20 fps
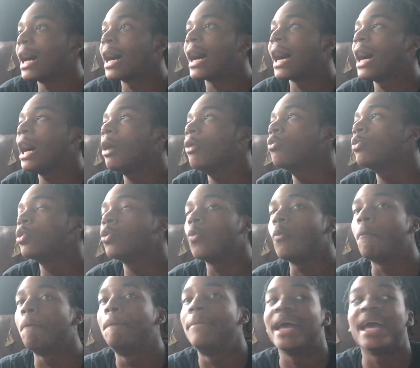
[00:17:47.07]
I will
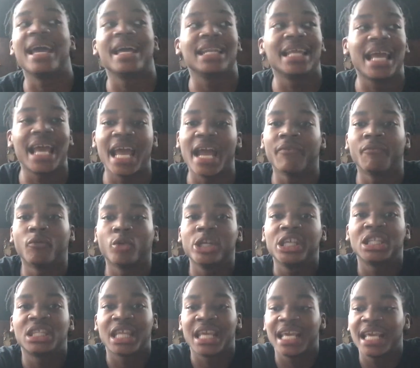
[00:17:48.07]
bet
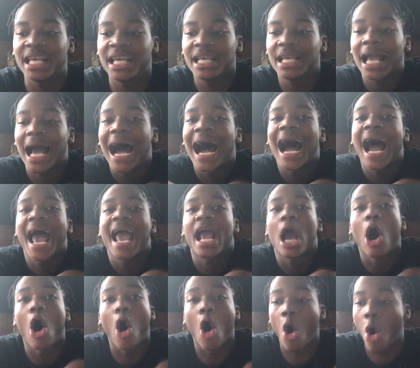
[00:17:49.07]
everything I
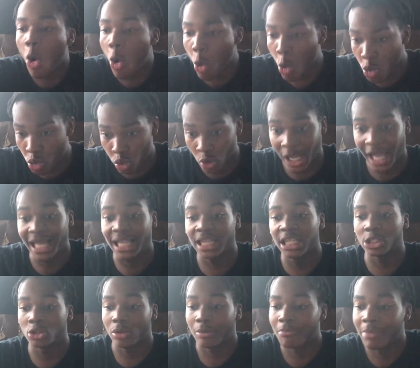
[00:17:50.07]
own, like
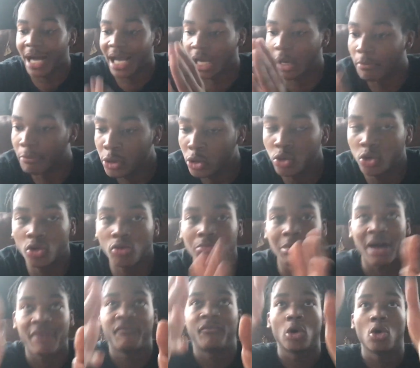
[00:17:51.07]
my computer,
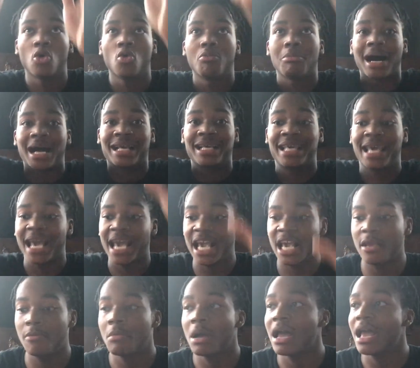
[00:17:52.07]
my phone, my
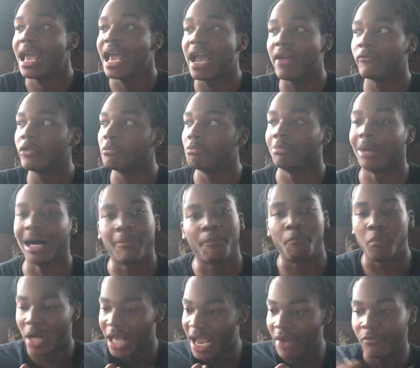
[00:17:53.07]
game, every my
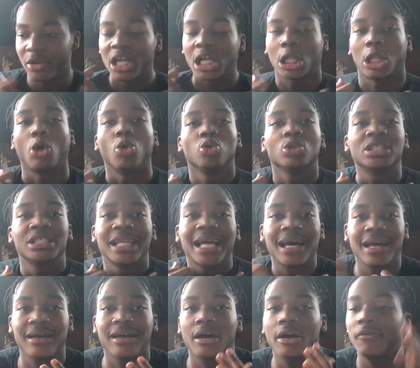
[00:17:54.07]
every clothing I
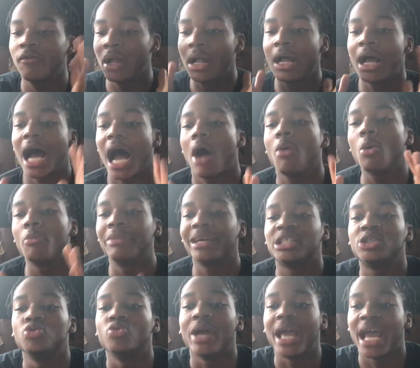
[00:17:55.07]
have. I will
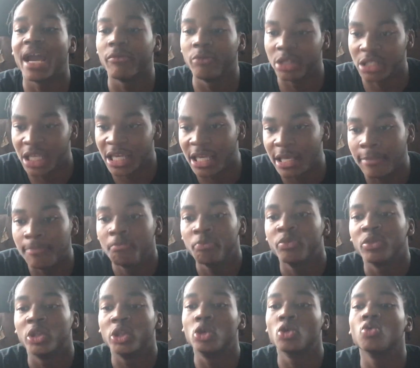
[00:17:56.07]
bet you everything.
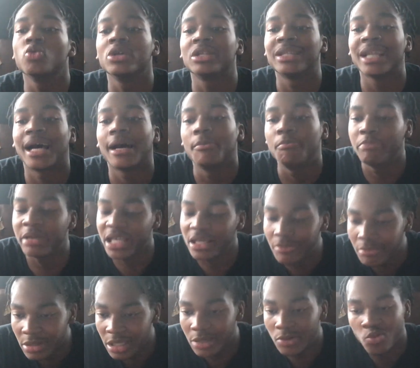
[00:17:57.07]
You would not
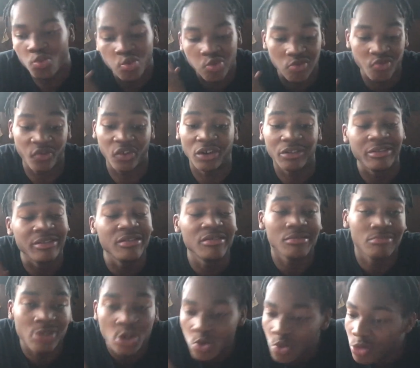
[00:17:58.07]
beat me for.
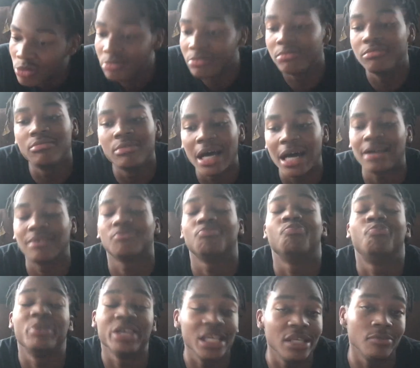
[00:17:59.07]
You will not
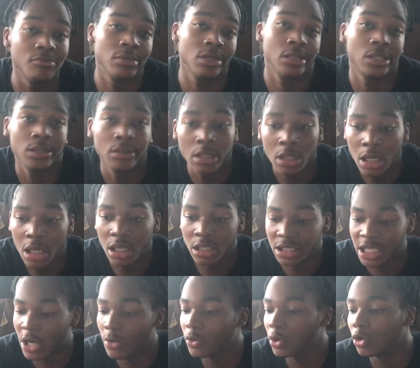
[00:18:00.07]
beat me.
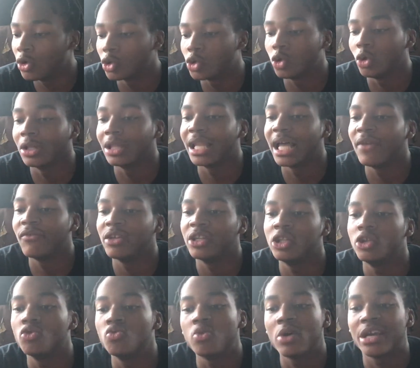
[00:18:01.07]
Say we going to eleven.
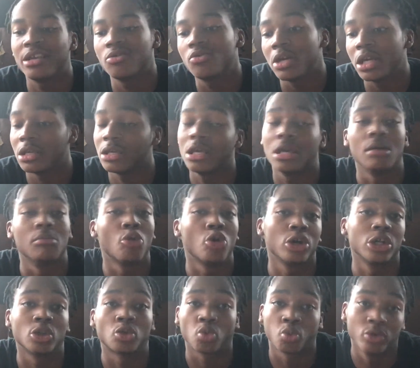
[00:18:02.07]
You what? You ain't getting more
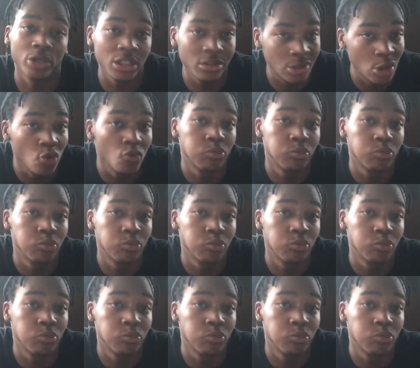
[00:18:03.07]
than three two